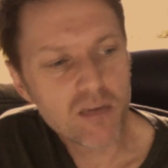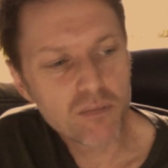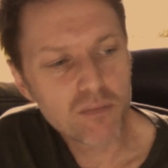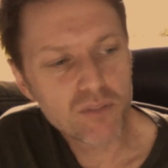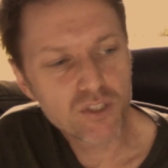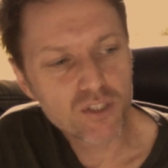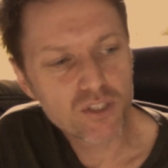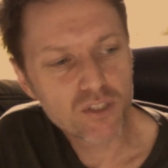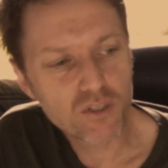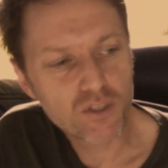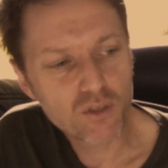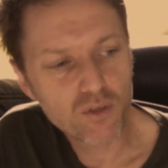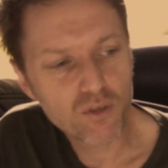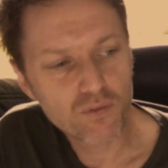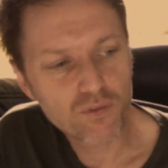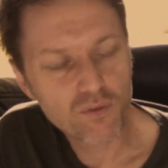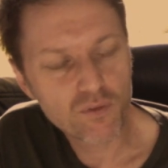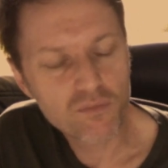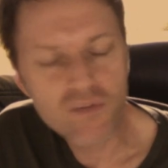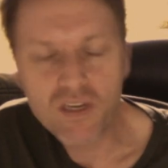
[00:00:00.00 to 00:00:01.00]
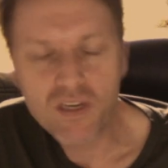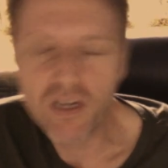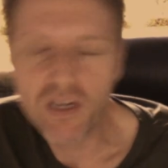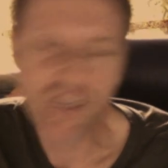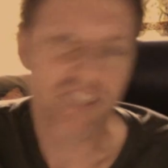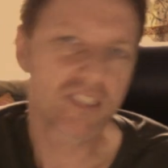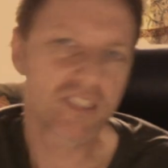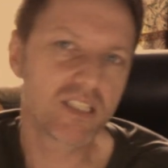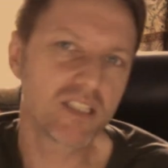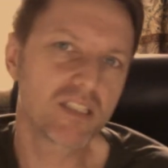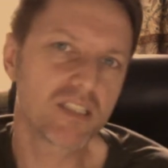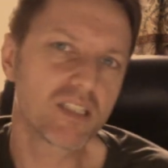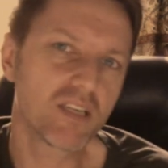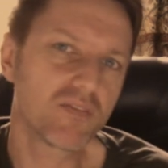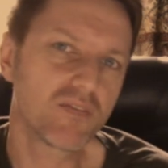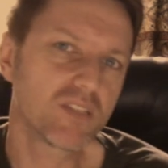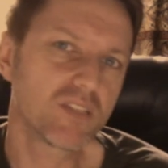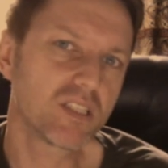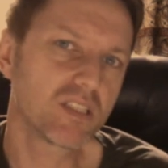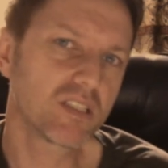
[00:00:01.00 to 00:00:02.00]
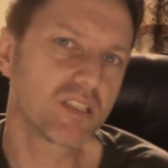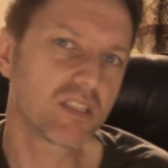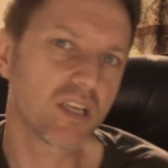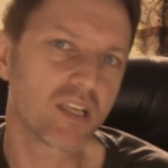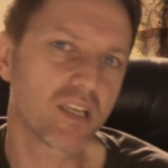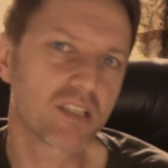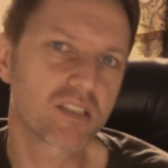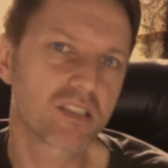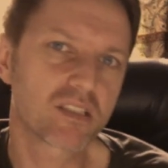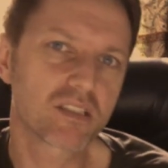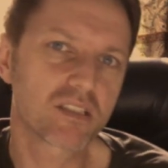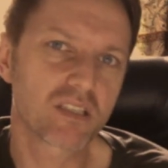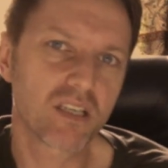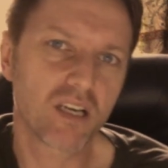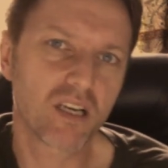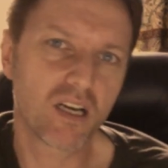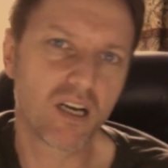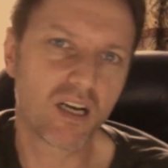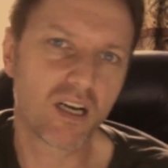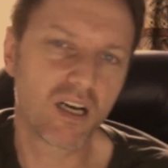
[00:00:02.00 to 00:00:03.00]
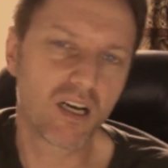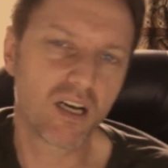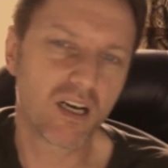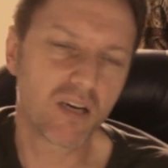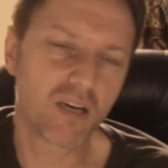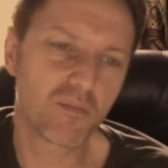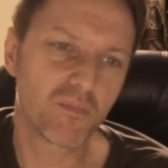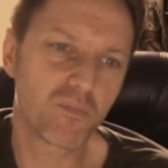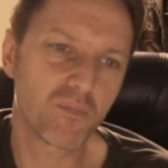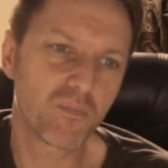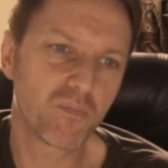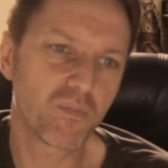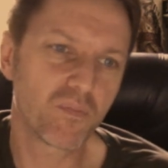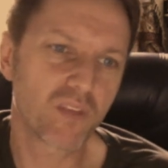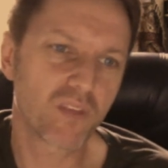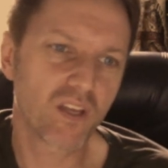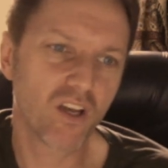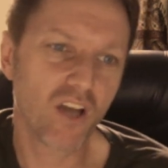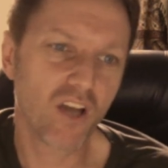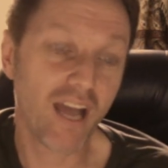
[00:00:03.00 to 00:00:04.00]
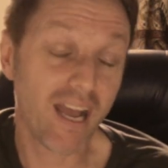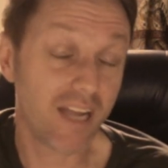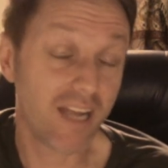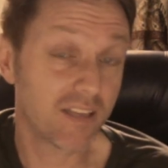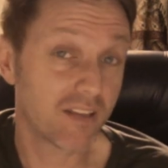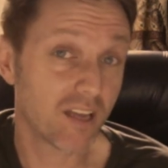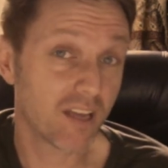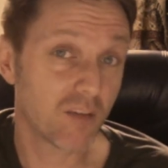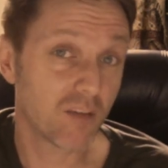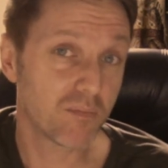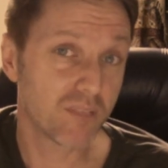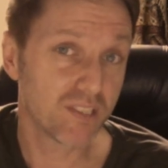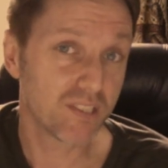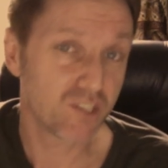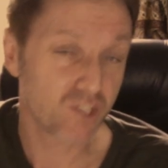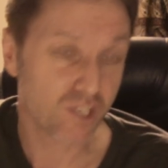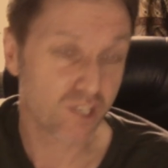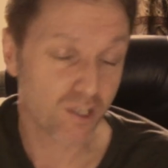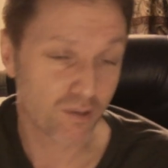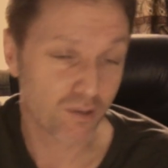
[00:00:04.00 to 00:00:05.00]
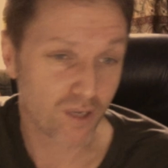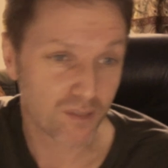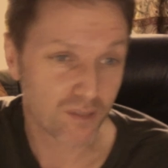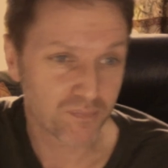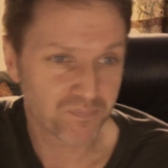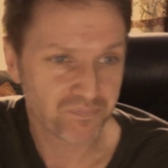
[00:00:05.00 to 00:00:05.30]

two, from 1976, her eighth album, Hegira.